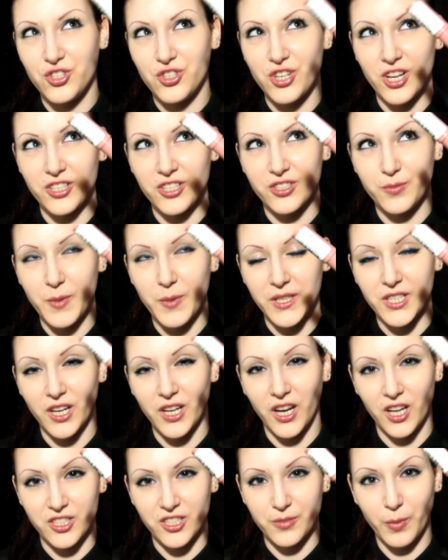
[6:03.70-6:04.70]
Just Bit
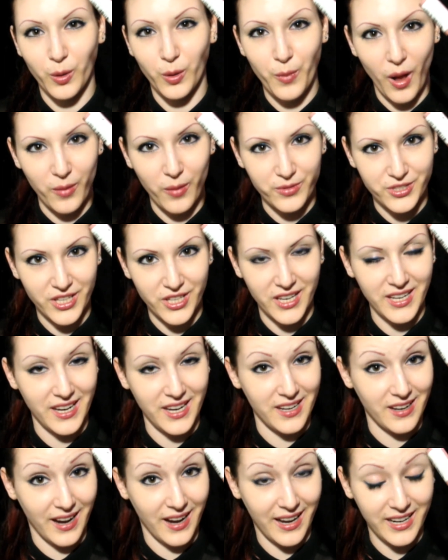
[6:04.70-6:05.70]
Kissable Balm Stain
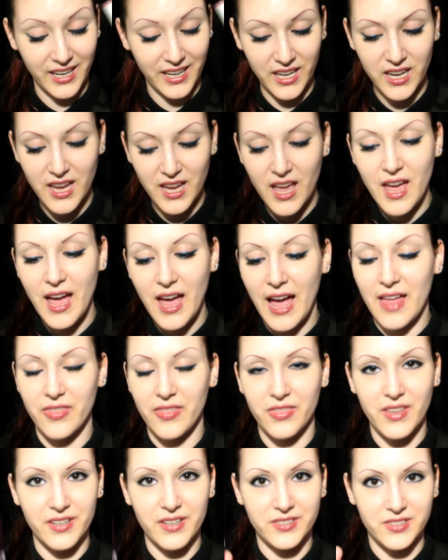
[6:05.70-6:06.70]
in Honey,
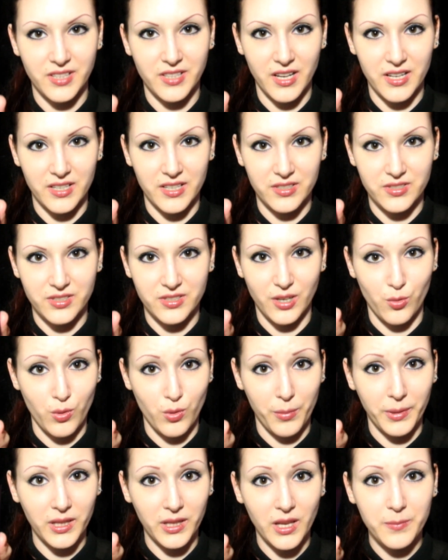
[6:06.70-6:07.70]
and this is a
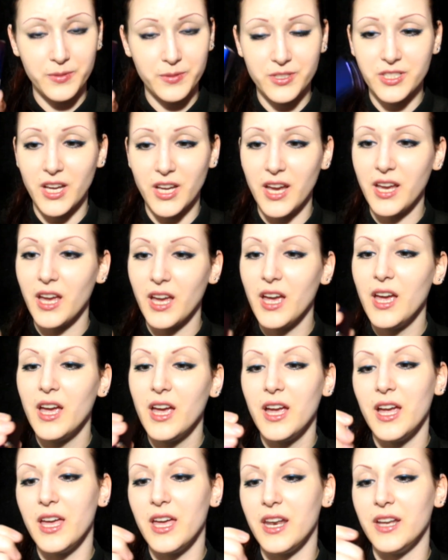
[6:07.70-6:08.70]
Rimmel lipstick.
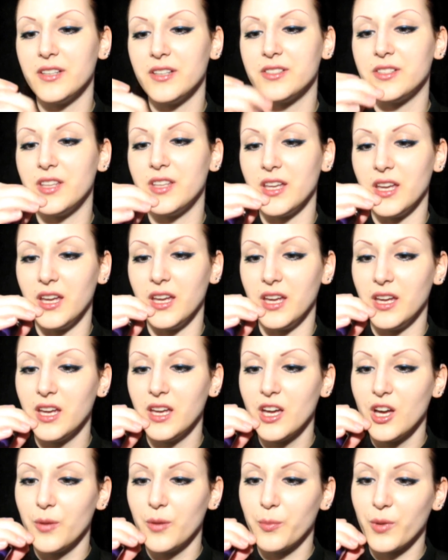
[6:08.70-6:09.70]
It is the
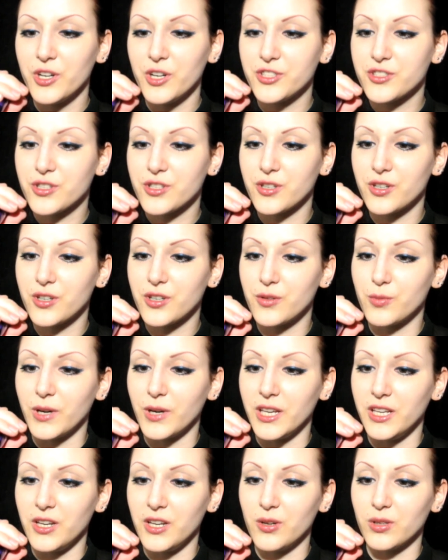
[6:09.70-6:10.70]
Moisture
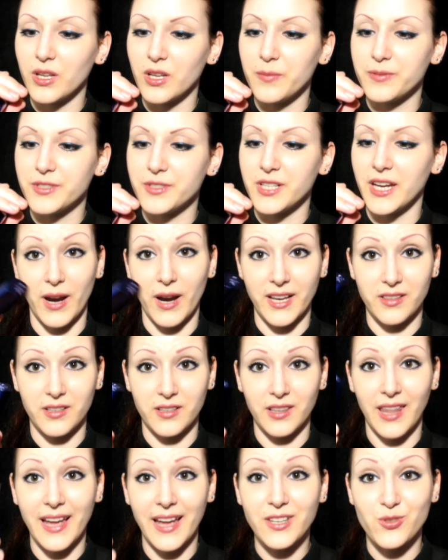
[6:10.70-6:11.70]
Renew Lipstick by
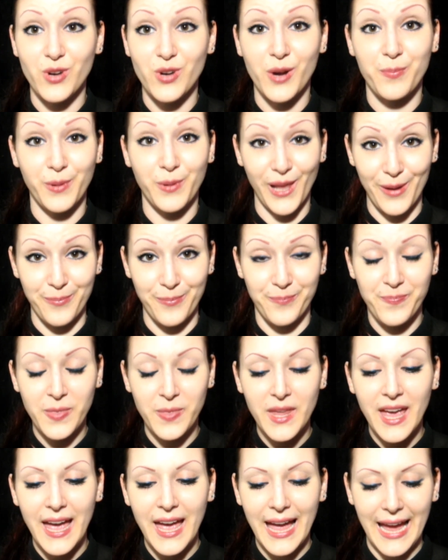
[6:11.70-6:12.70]
Electric Plum,
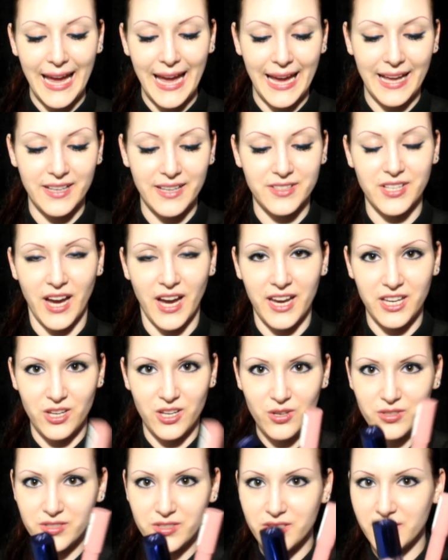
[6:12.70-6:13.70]
and I
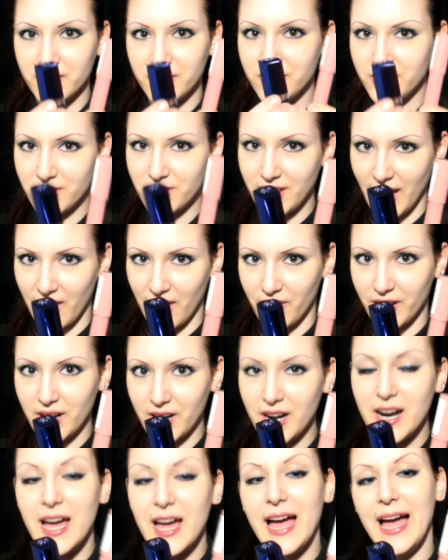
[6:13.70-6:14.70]
use this
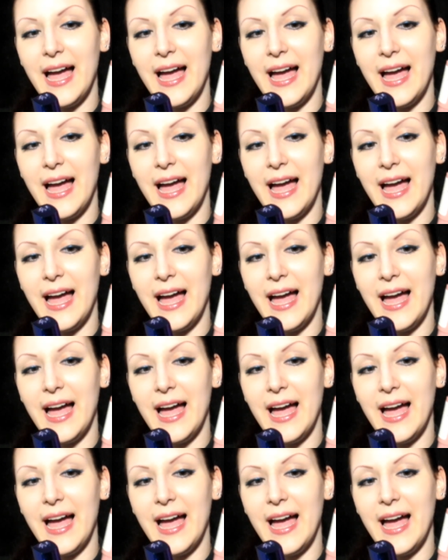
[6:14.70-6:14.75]
together.